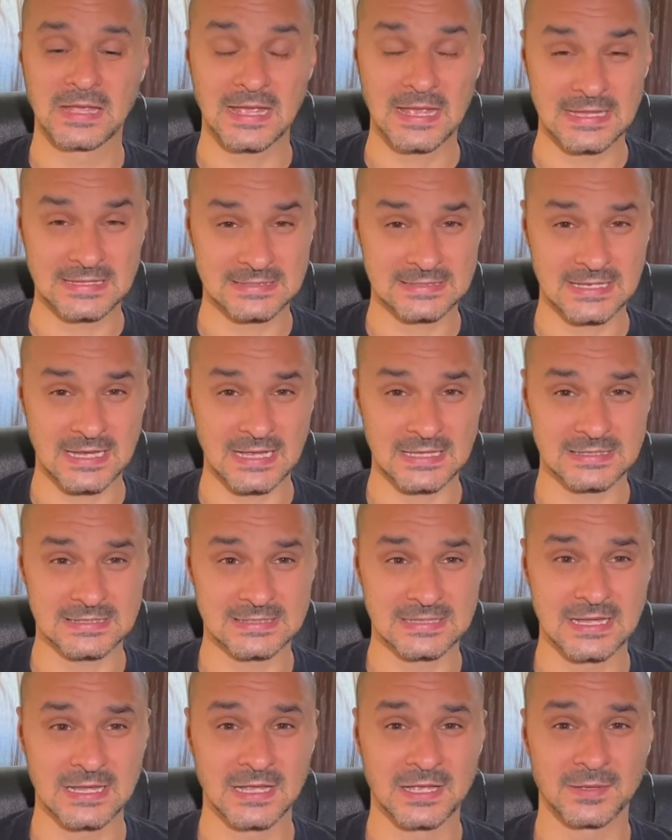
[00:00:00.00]

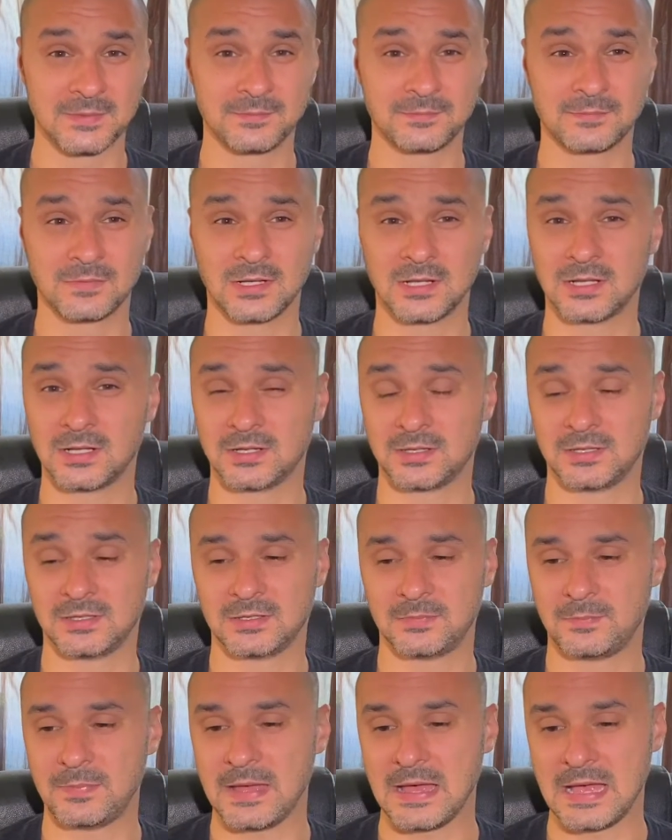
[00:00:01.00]
headsets in
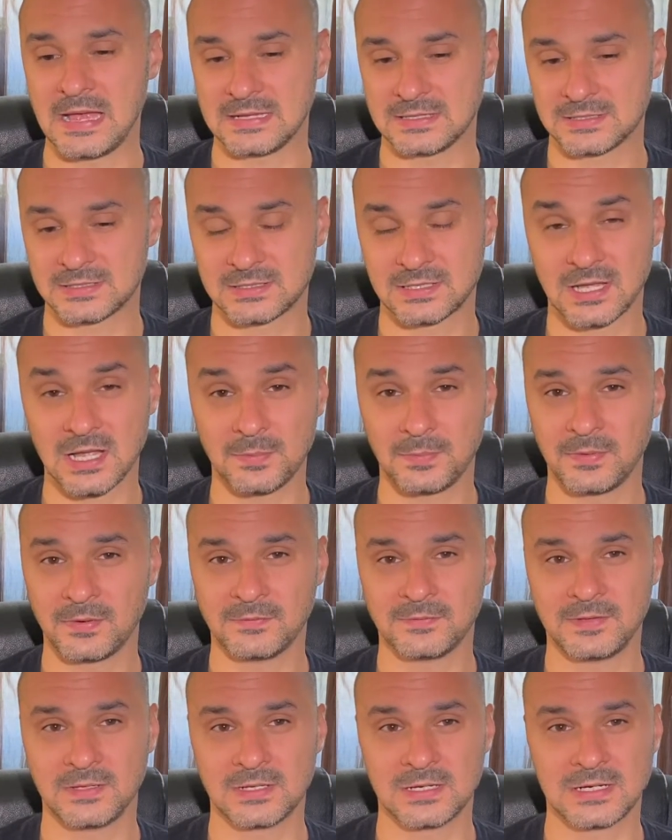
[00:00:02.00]
the past couple
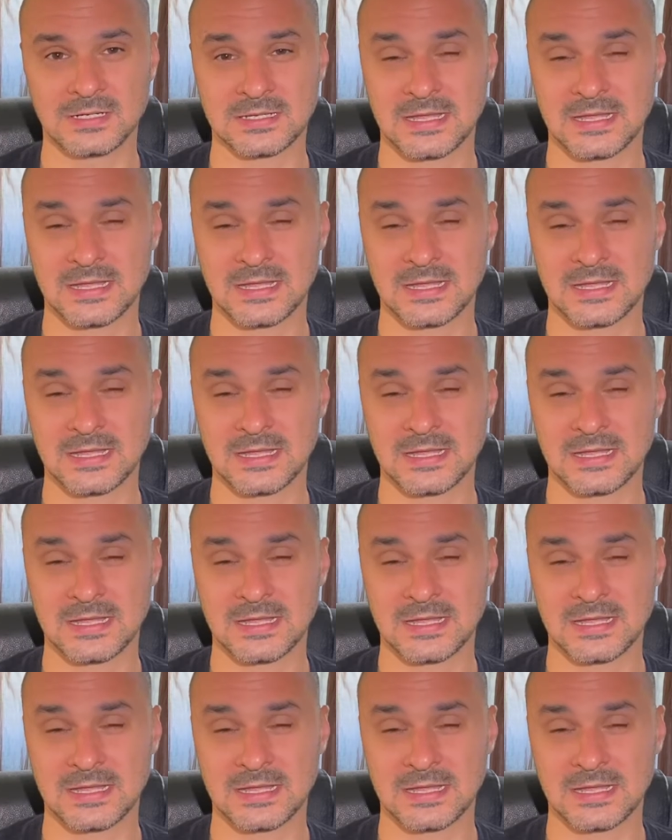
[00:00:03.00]
of years.